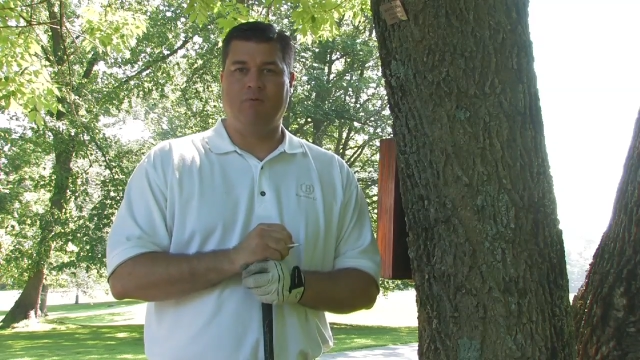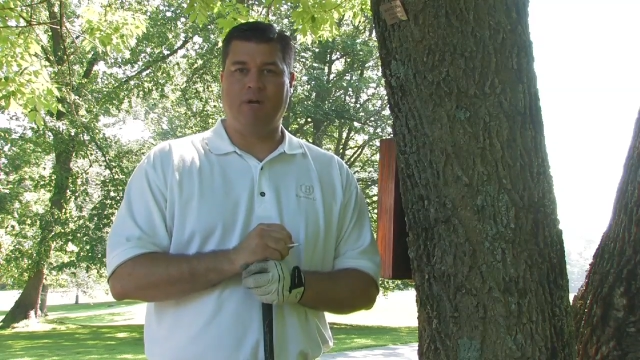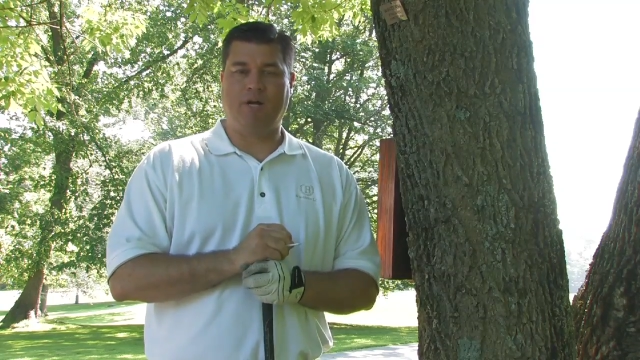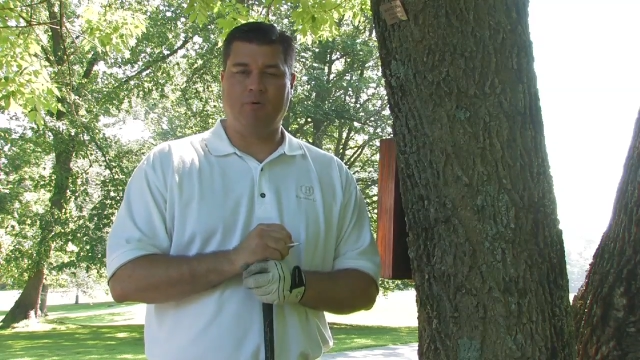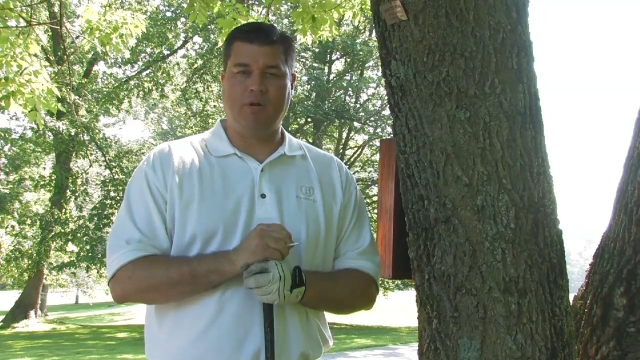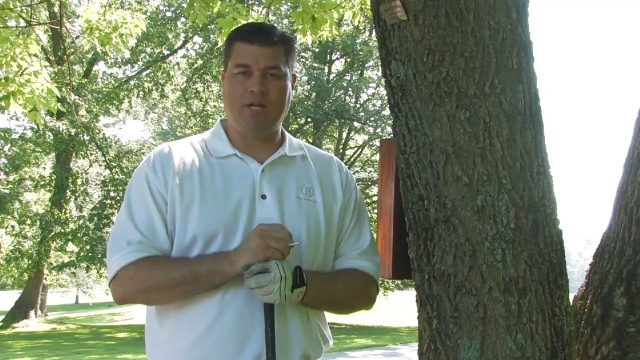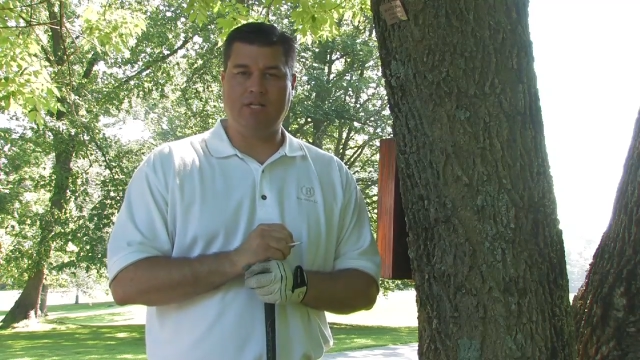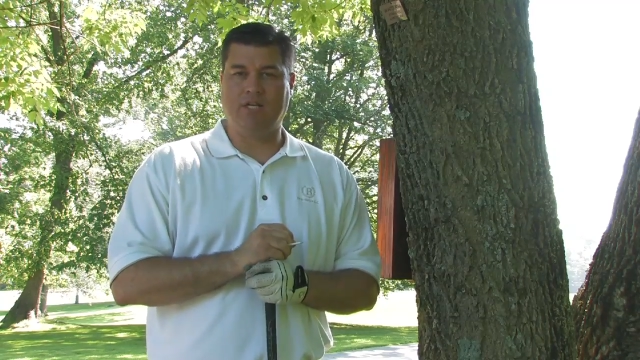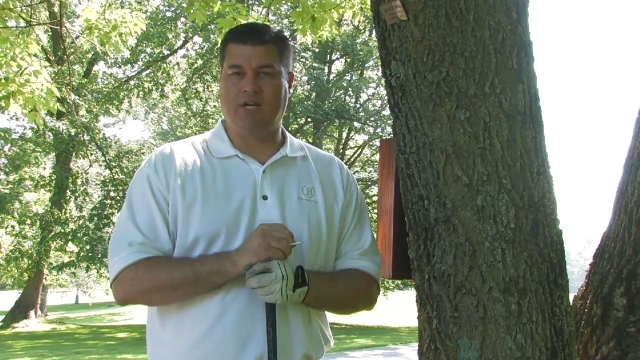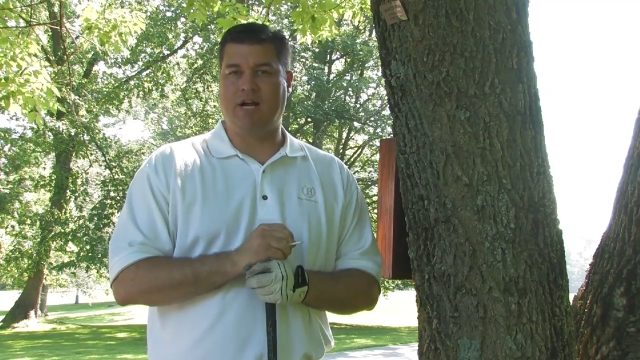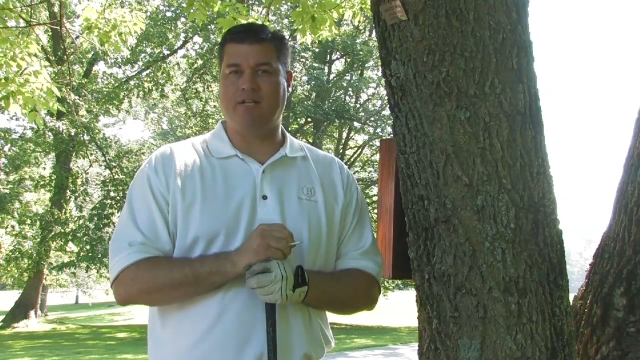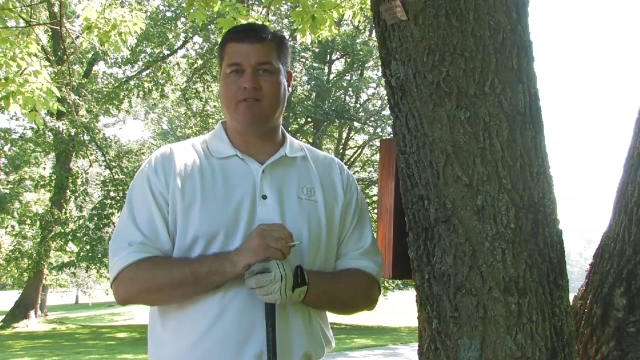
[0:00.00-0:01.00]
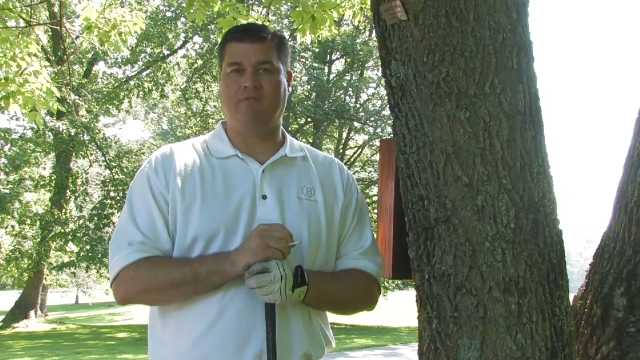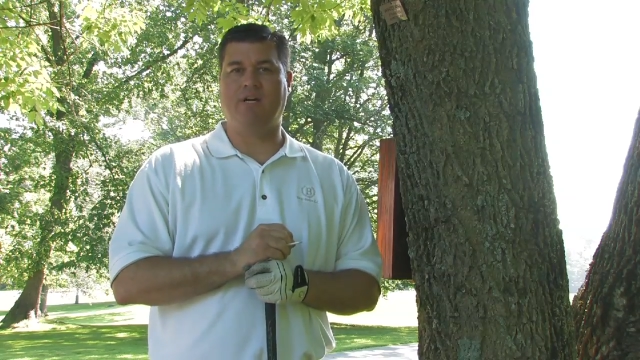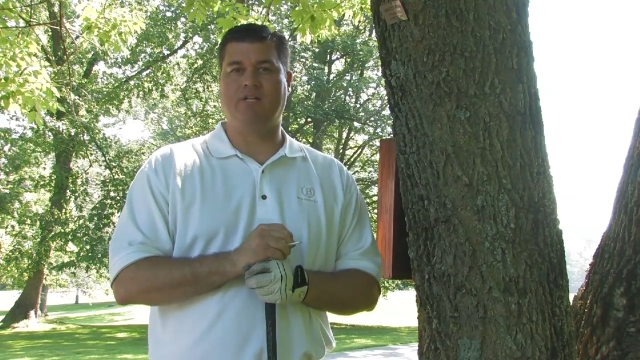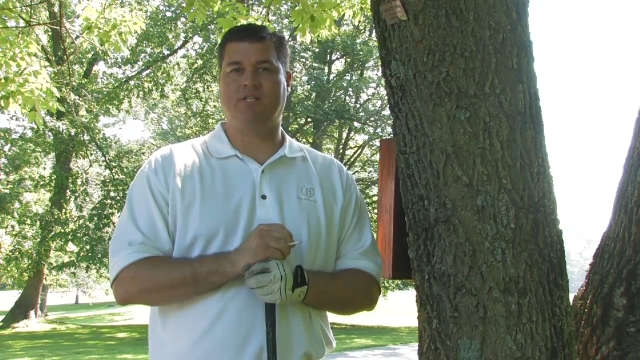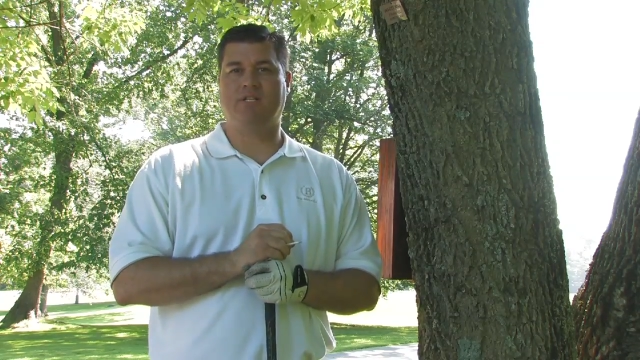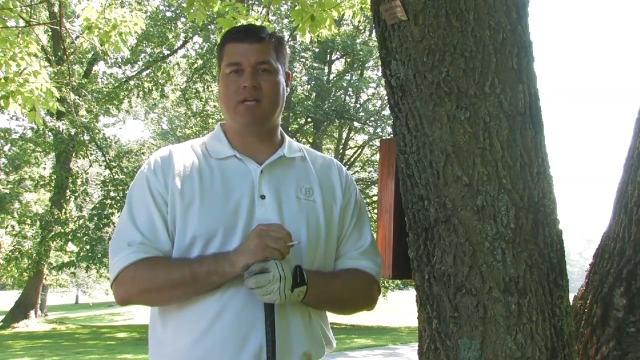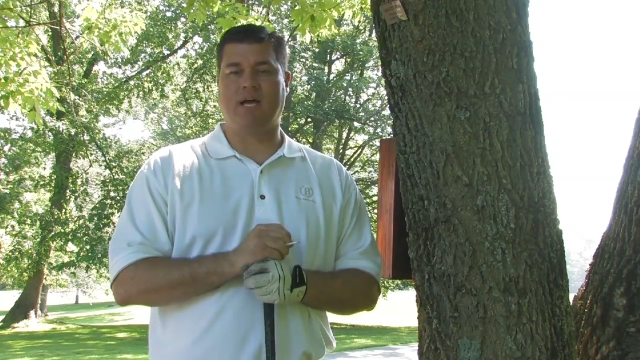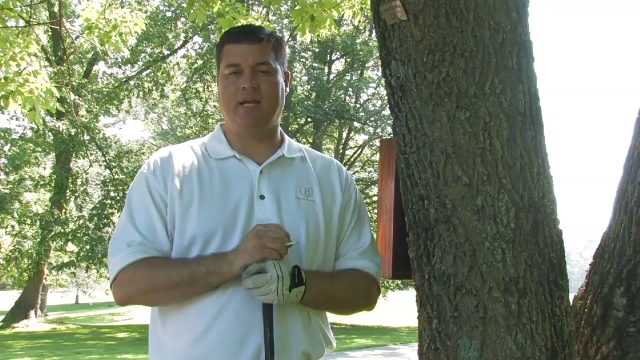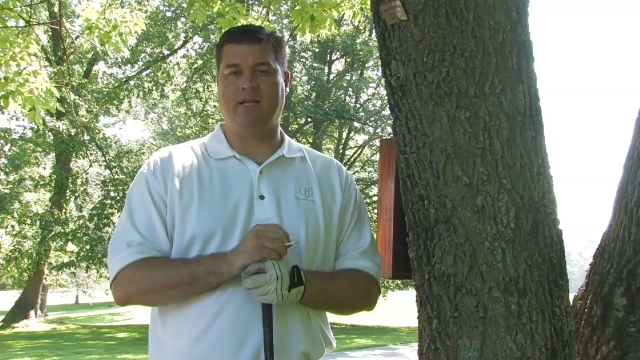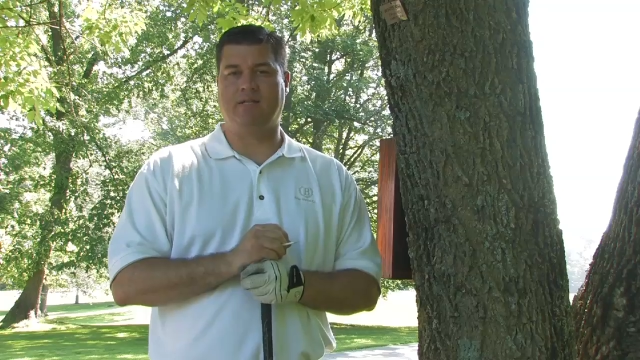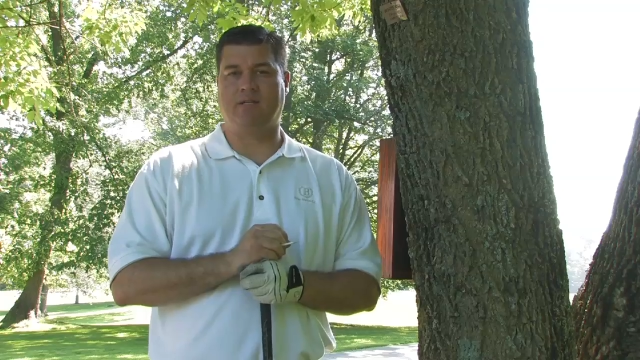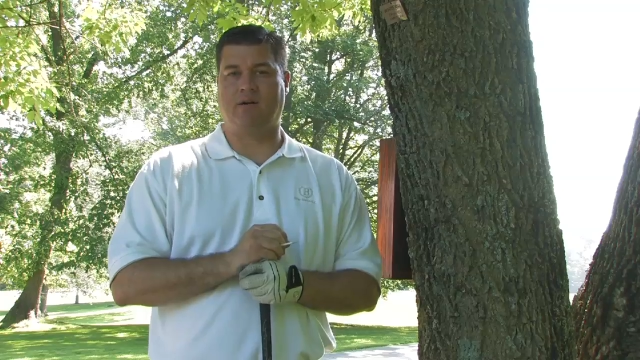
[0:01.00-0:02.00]
recreation and conservation
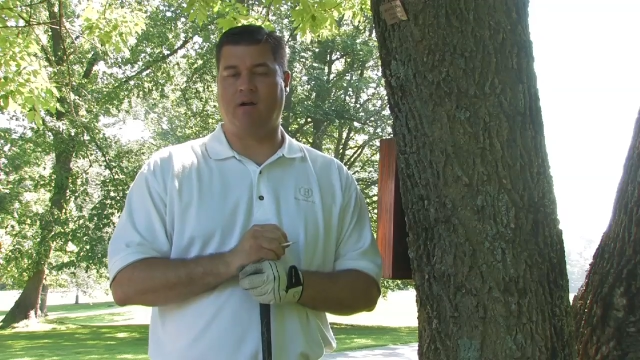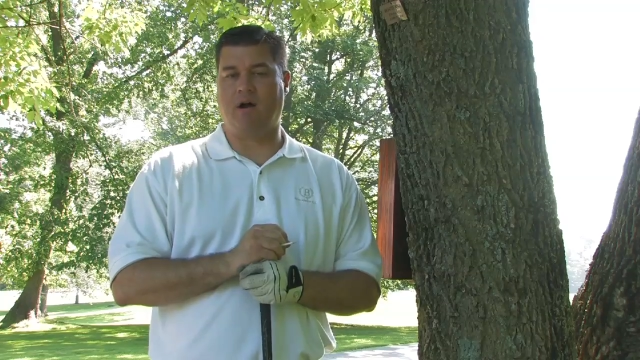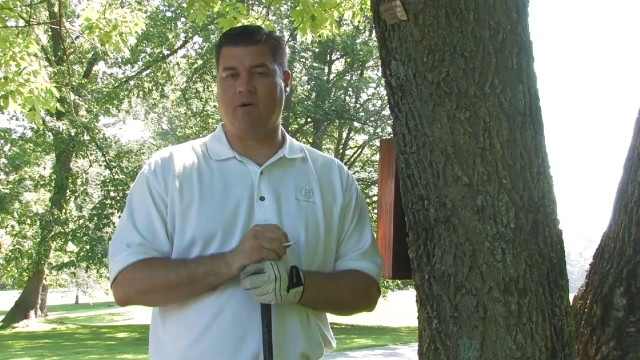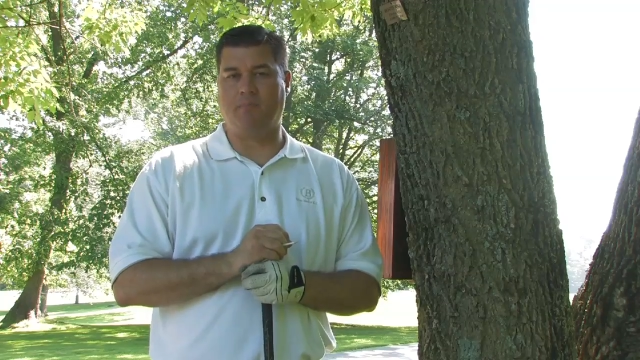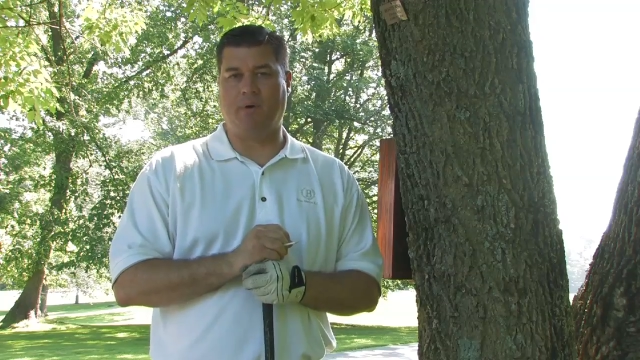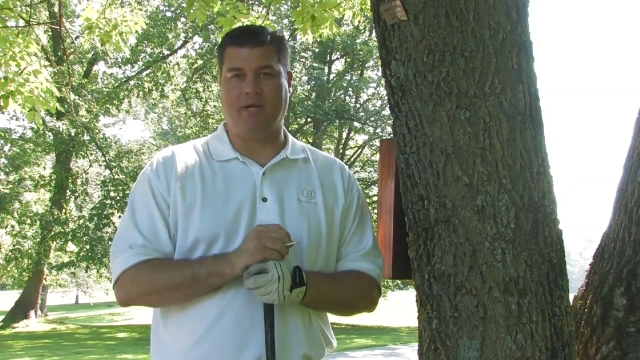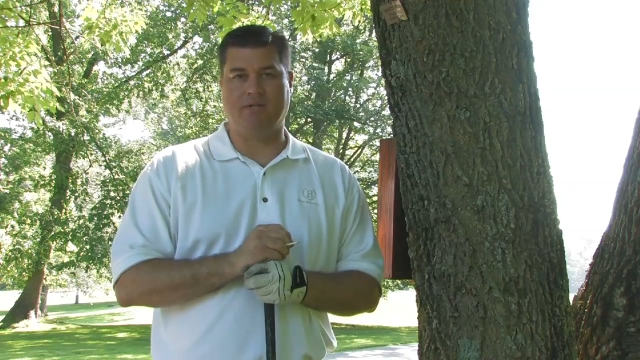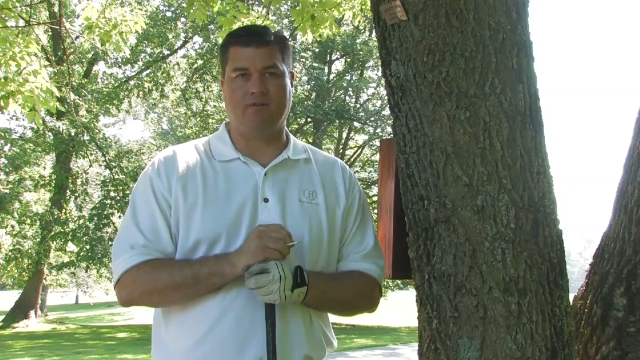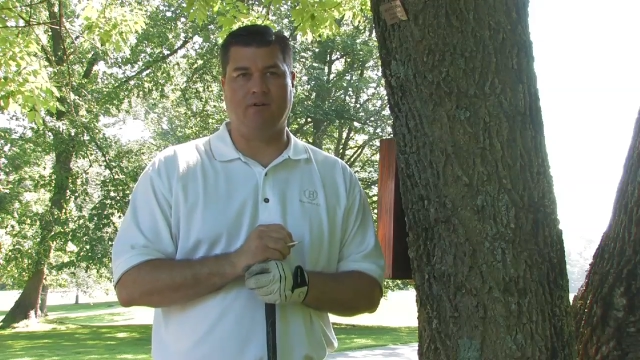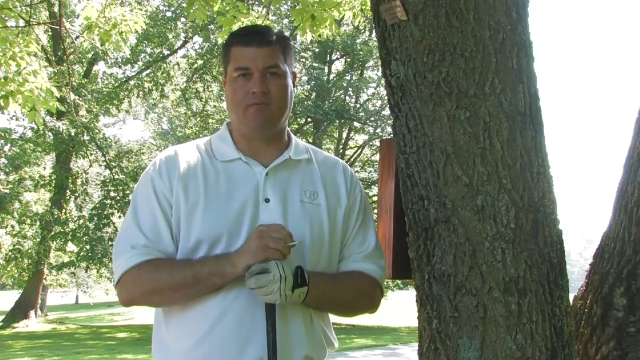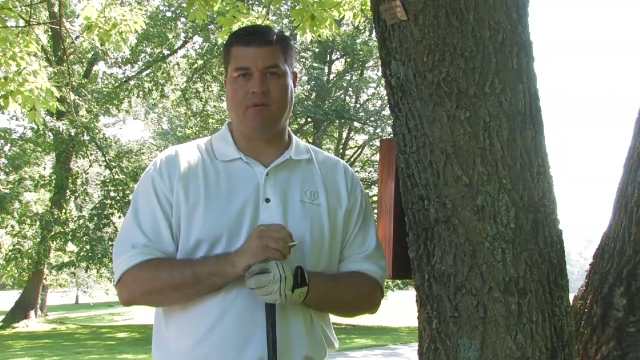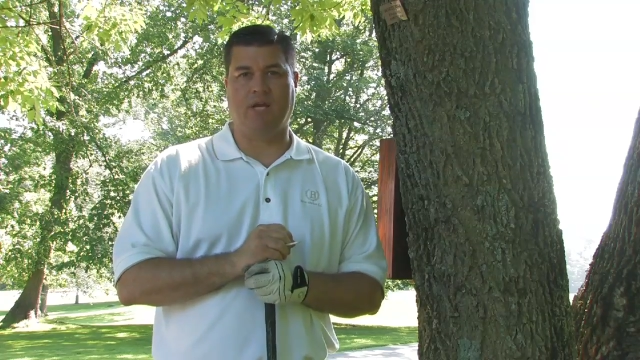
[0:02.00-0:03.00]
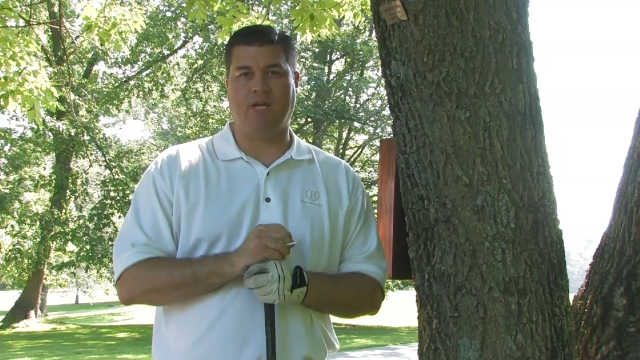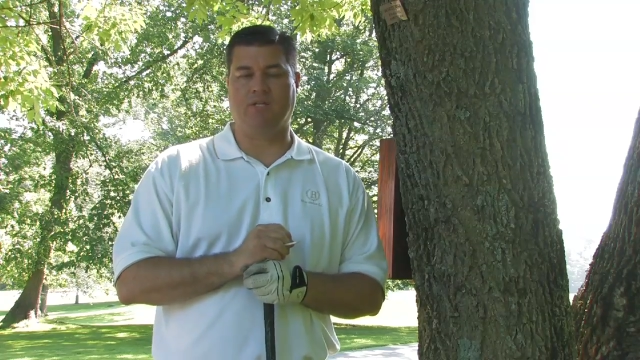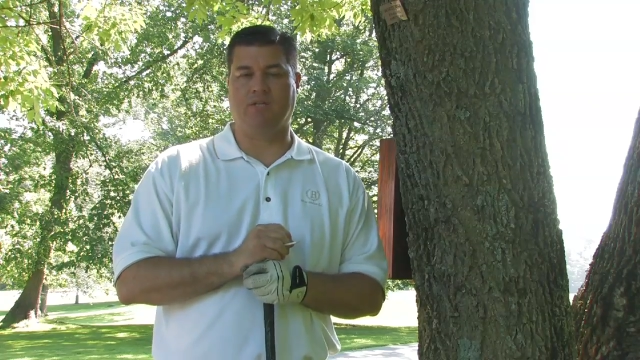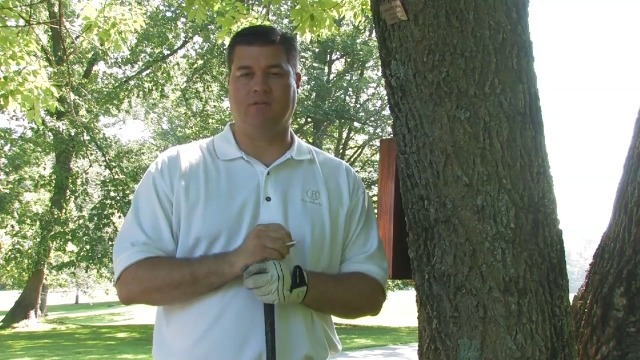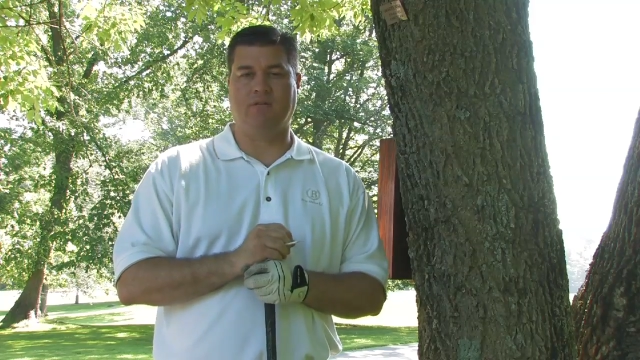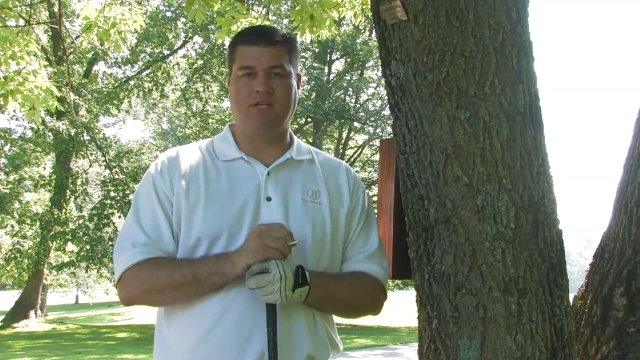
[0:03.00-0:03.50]
side is our Audubon certification.